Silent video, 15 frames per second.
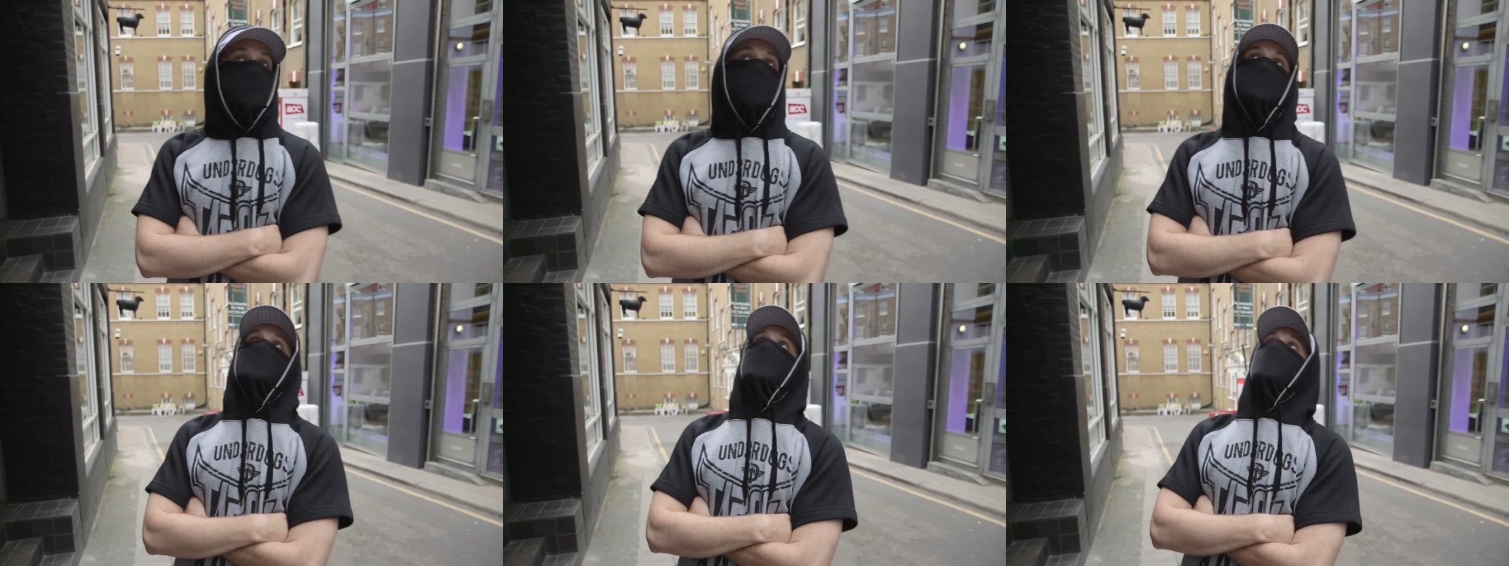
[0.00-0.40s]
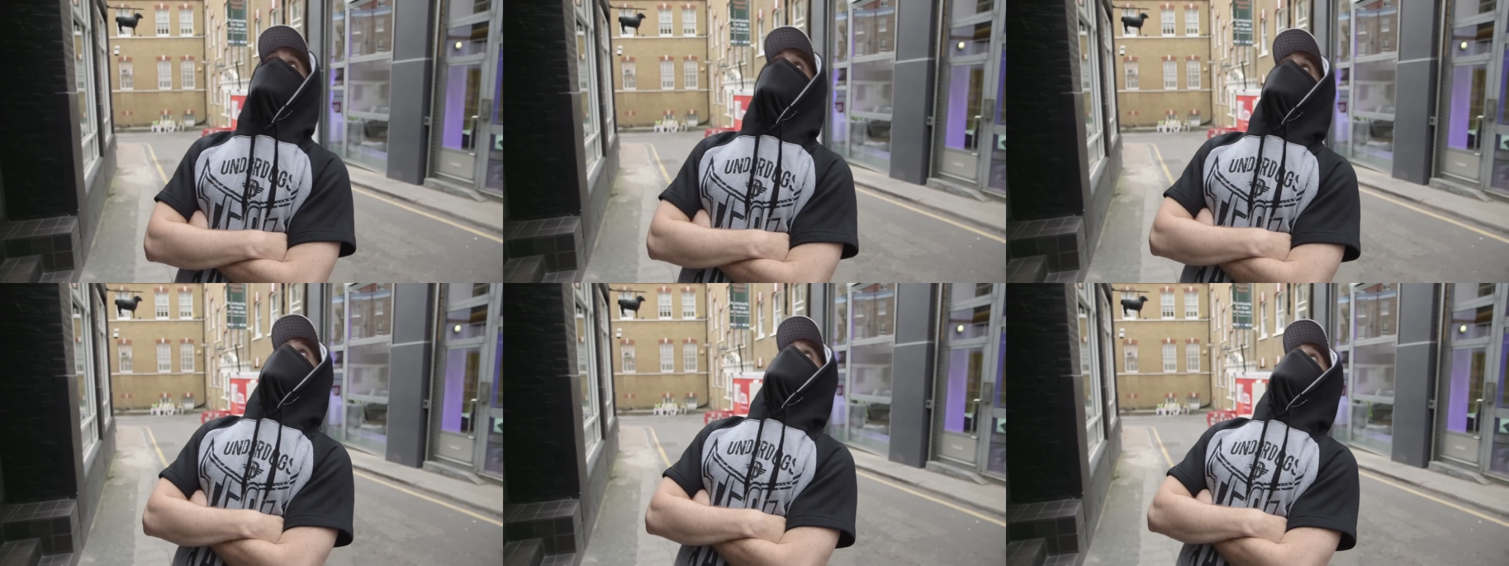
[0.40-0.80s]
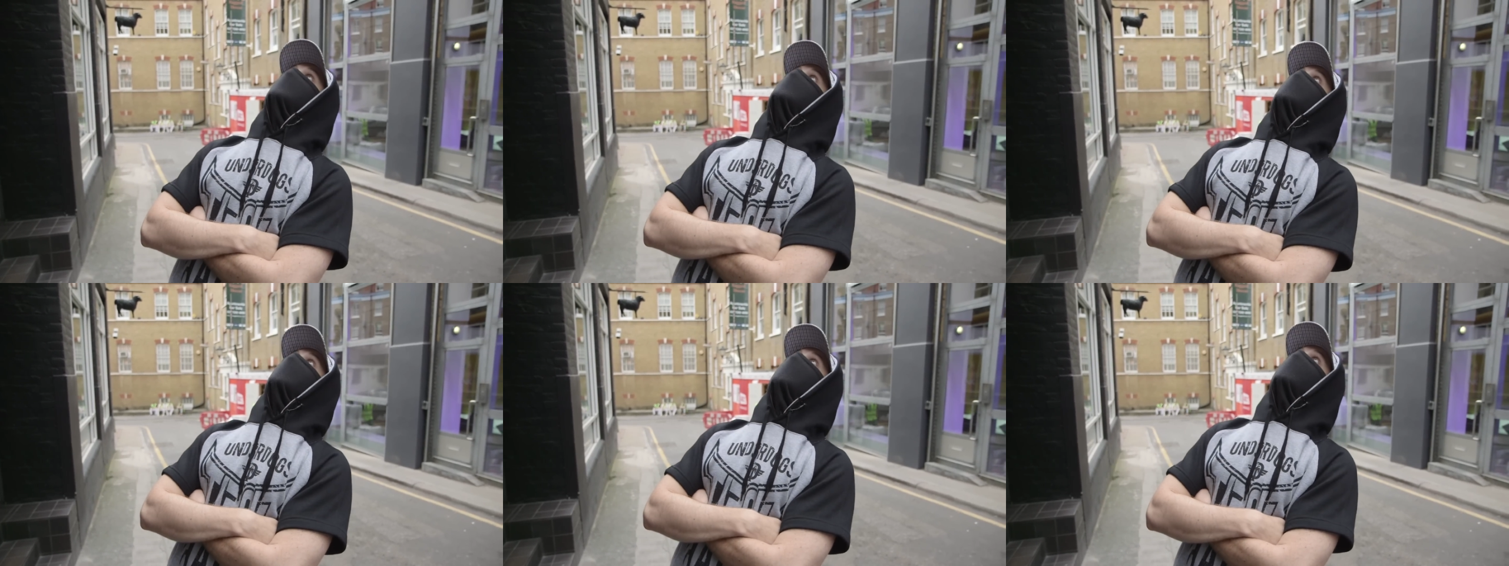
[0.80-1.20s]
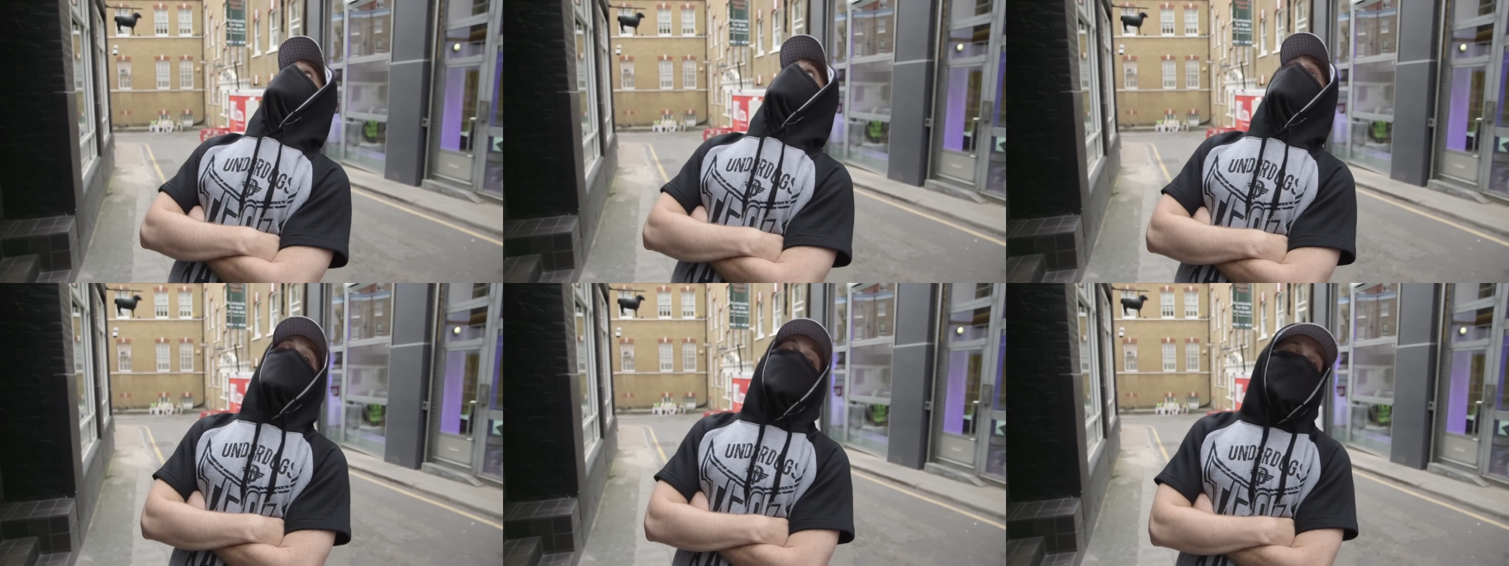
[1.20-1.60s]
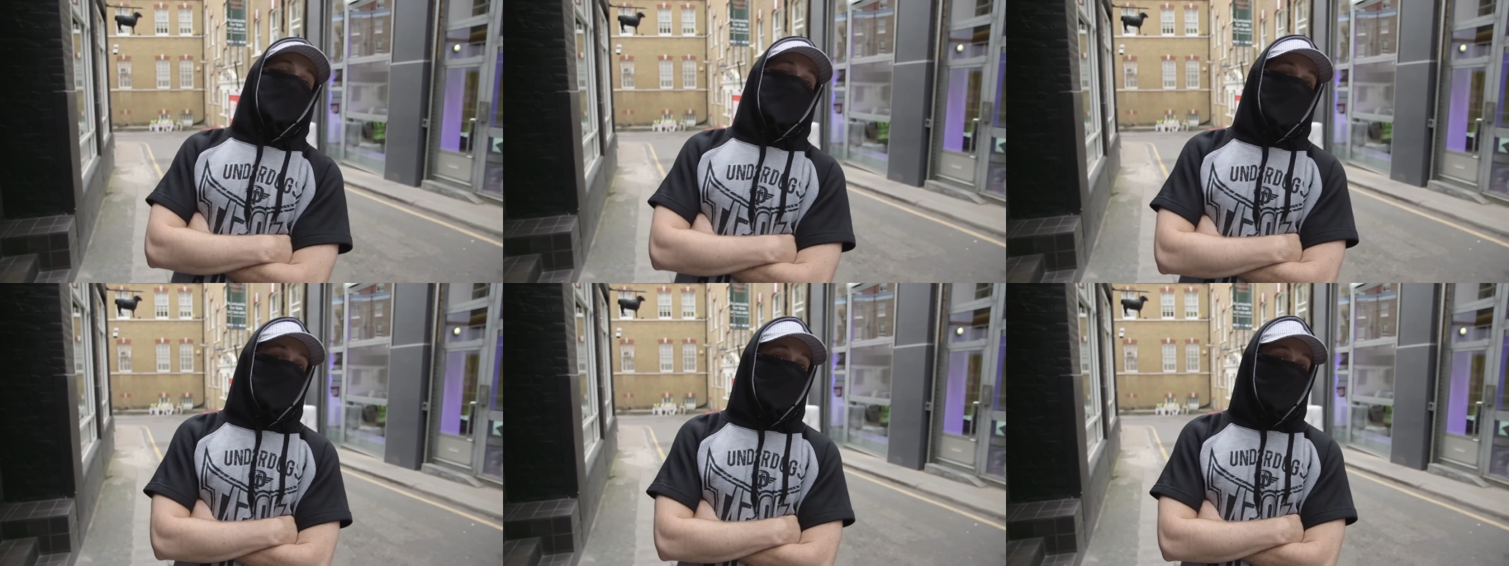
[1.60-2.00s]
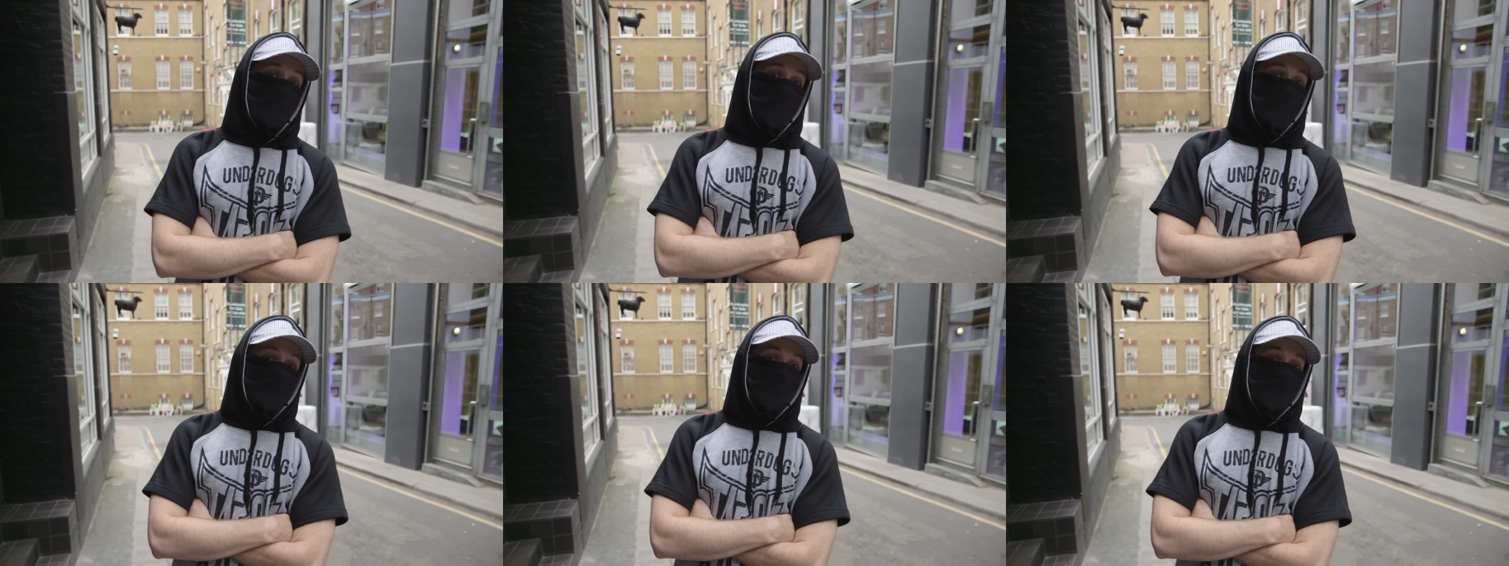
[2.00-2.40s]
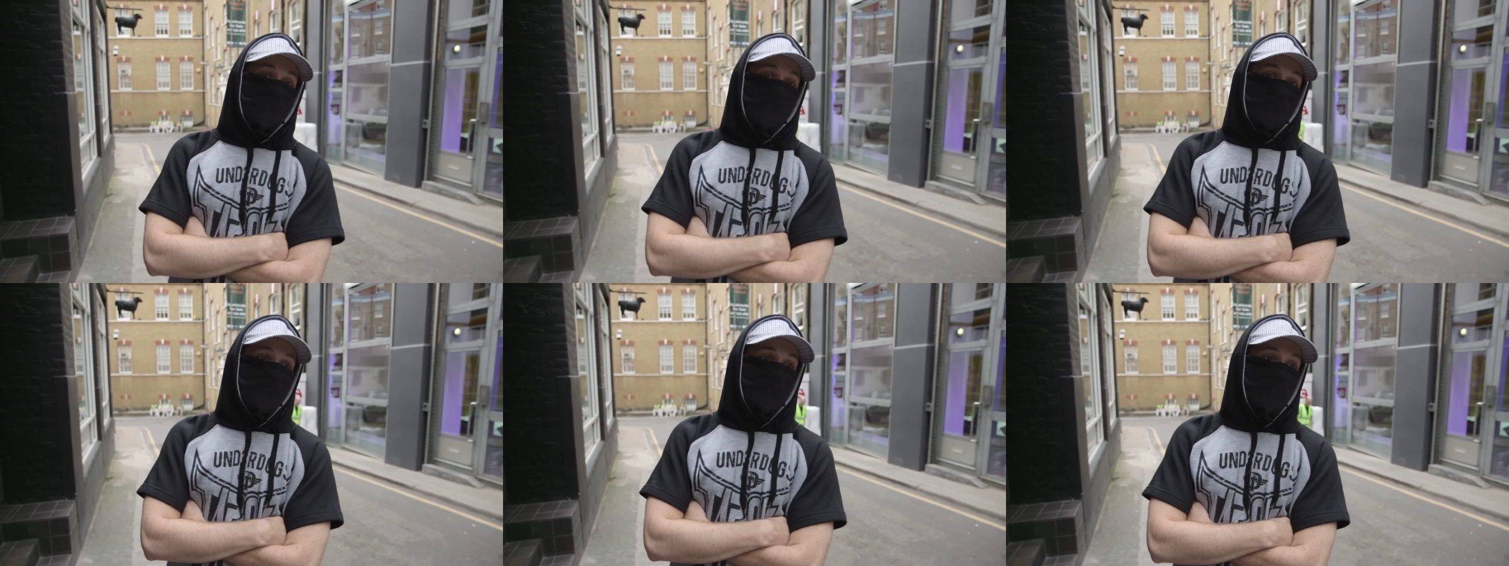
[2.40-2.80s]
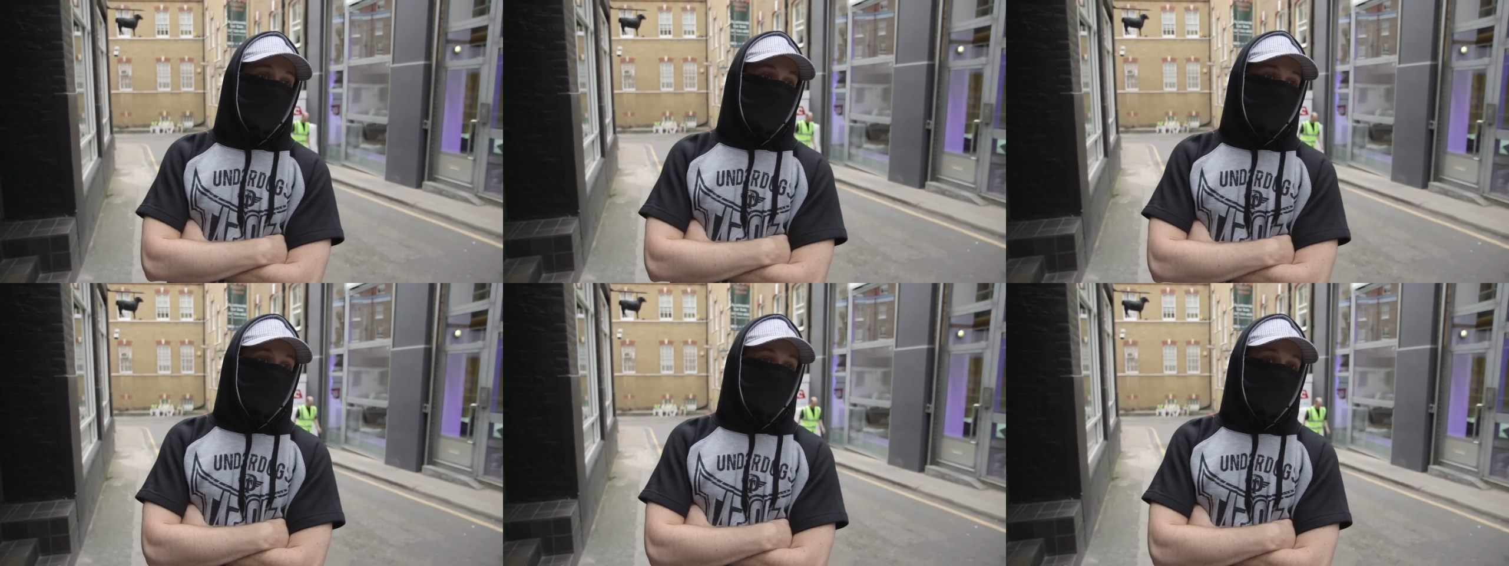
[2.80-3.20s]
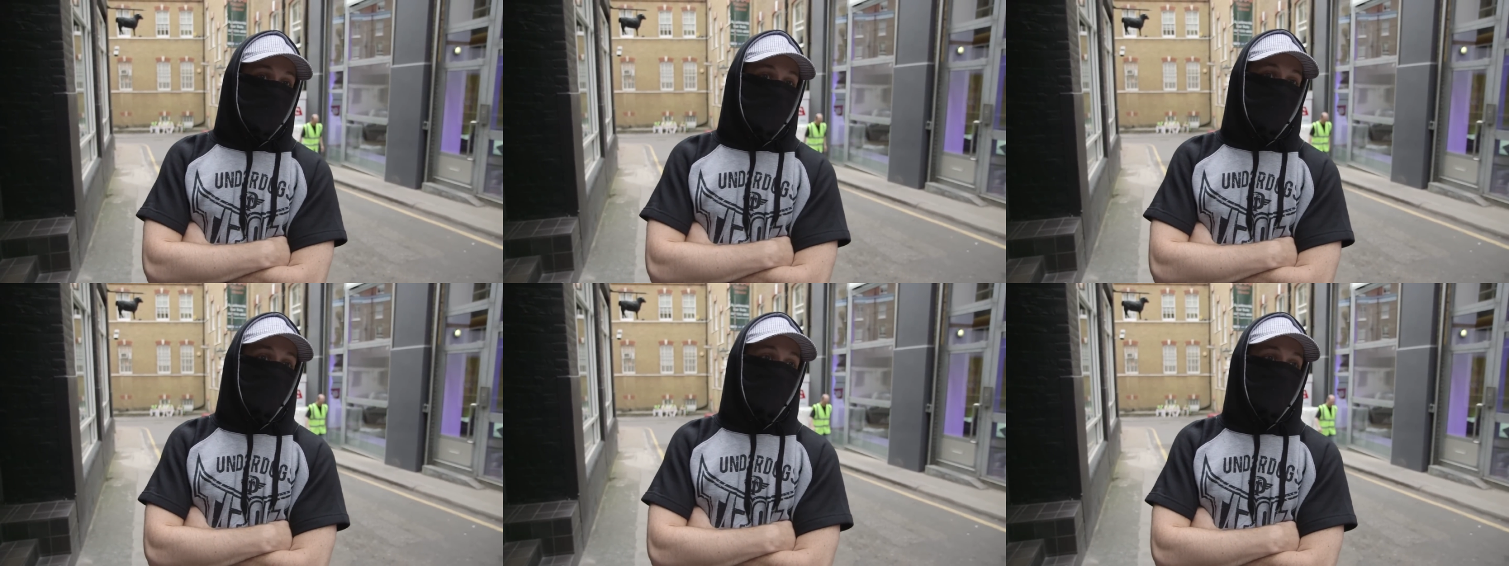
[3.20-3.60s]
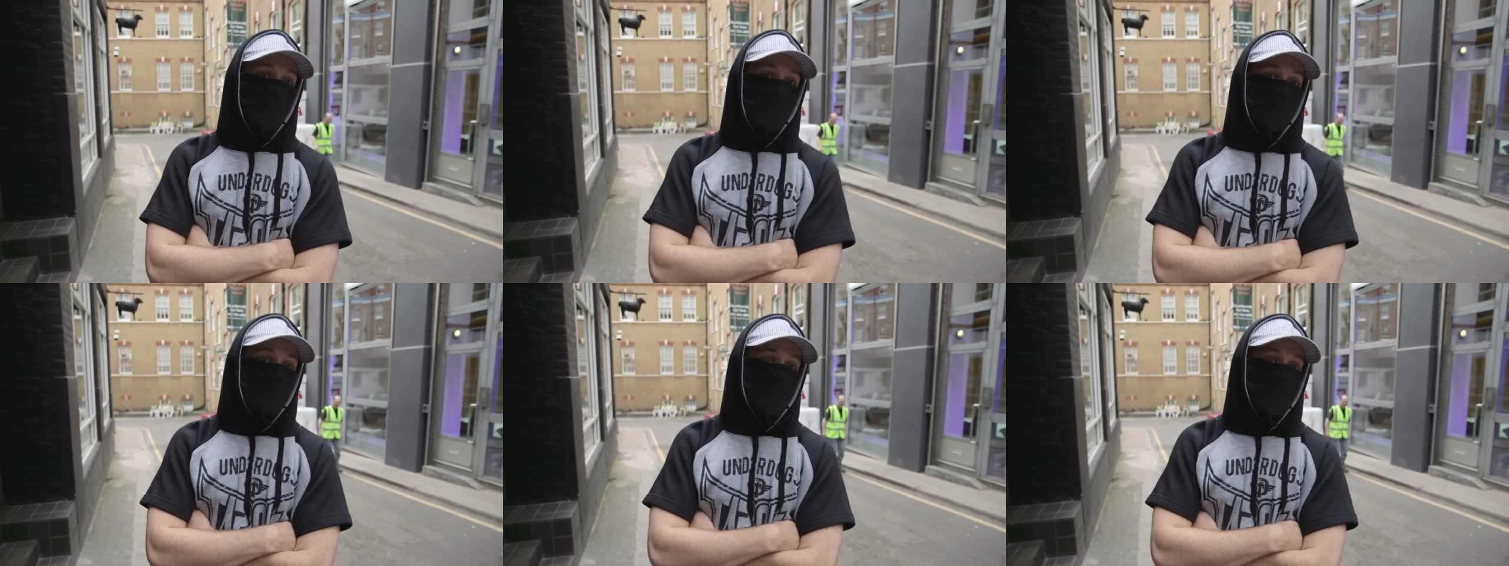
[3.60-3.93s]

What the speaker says: No face is visible, so there are no lips to read.